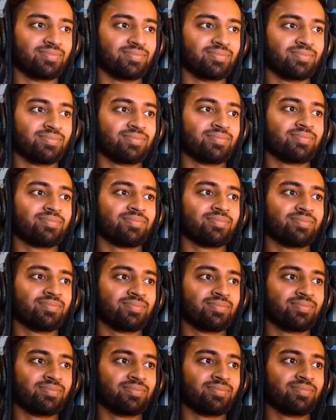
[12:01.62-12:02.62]

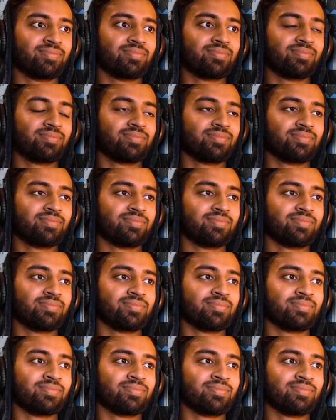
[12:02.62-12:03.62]

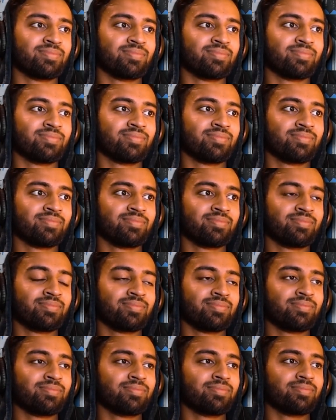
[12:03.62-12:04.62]

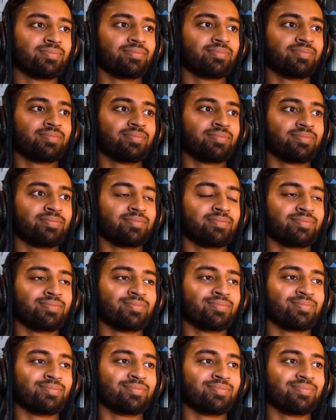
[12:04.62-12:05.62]

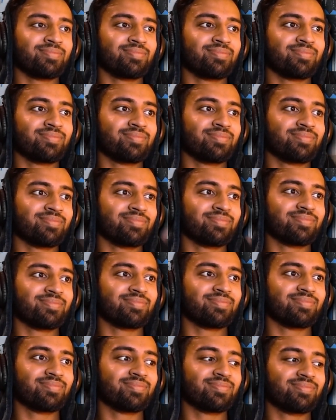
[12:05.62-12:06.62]

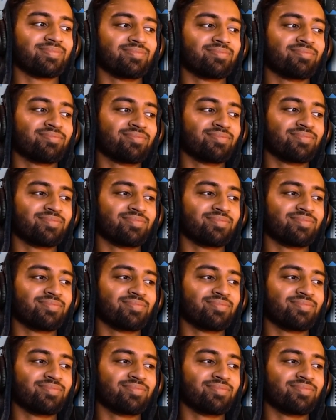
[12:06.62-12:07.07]
No words are spoken by the person on screen.